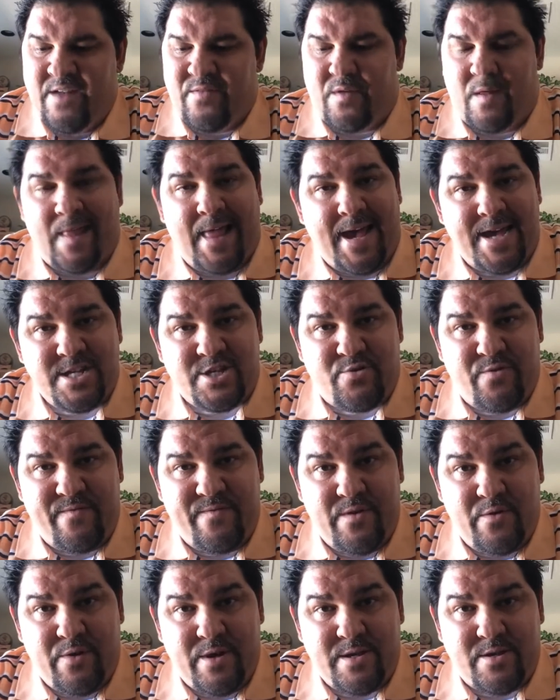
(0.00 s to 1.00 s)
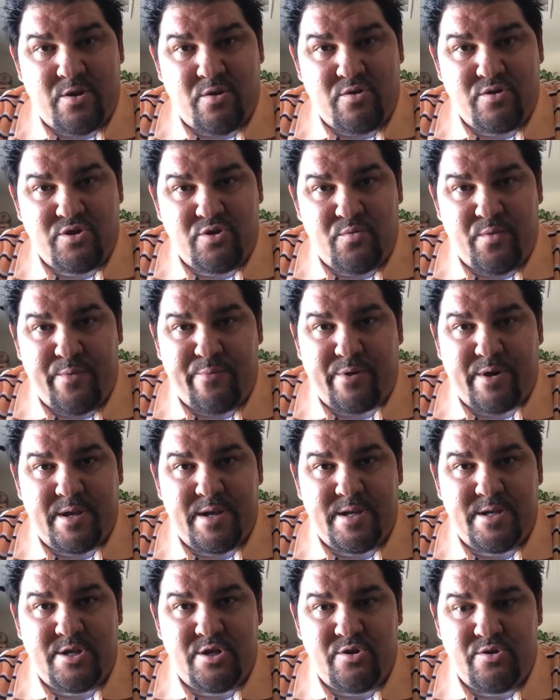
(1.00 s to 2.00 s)
The last review I told you we were going
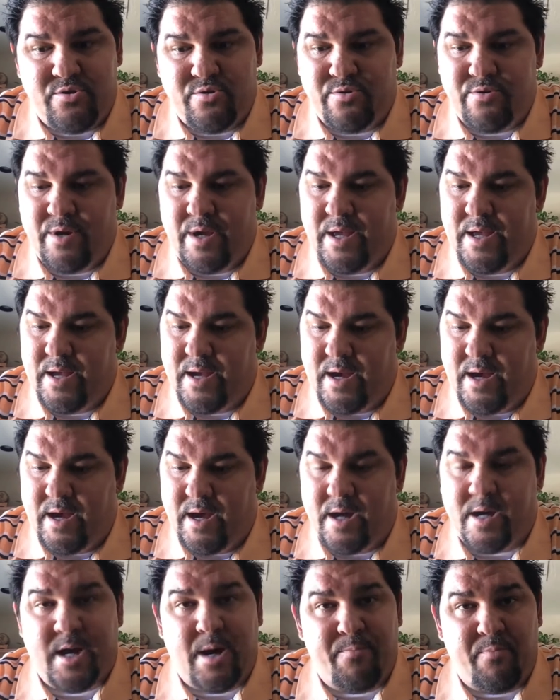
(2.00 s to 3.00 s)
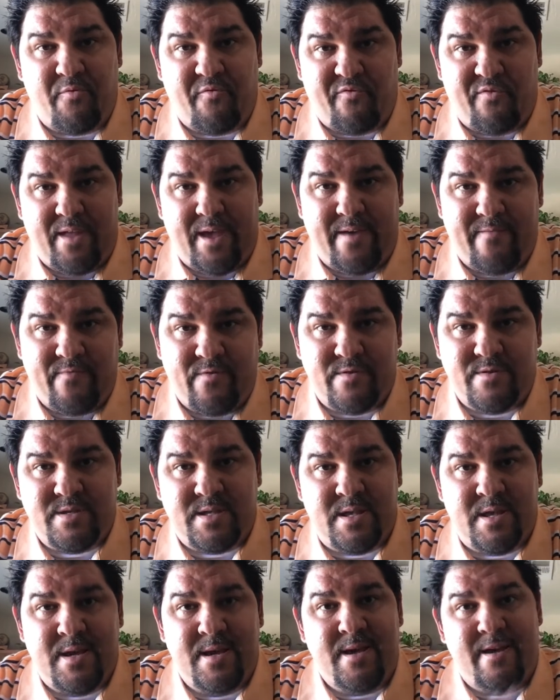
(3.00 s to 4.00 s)
to do uh, a couple
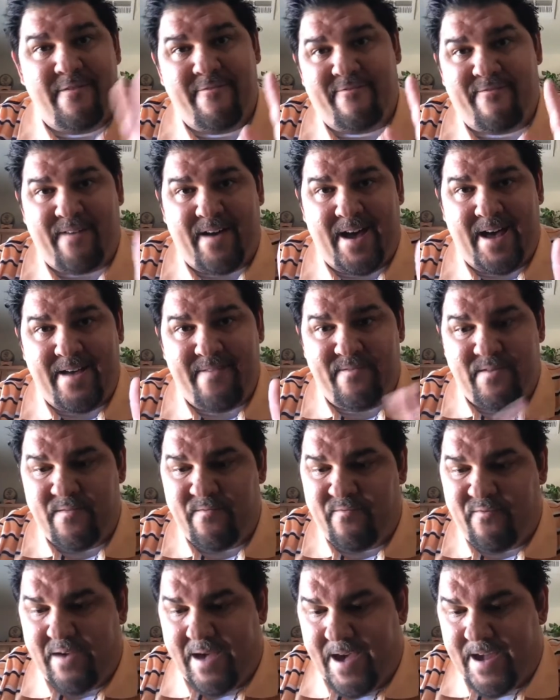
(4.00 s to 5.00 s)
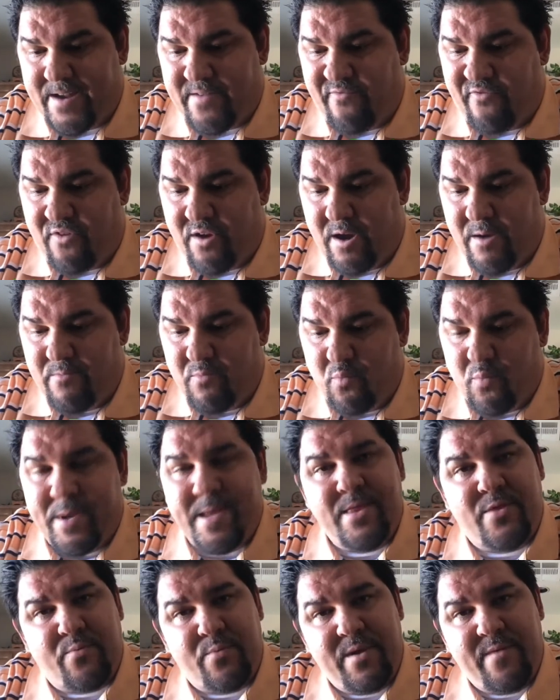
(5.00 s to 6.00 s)
flavors, five in fact, from
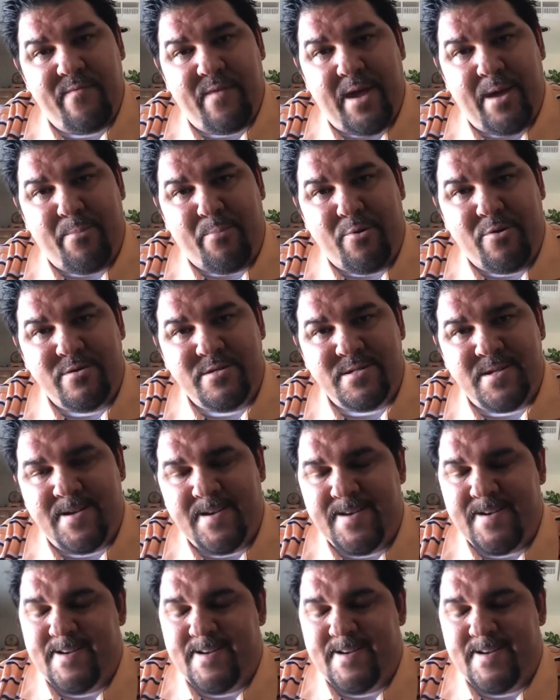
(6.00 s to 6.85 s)
We Three Vapors.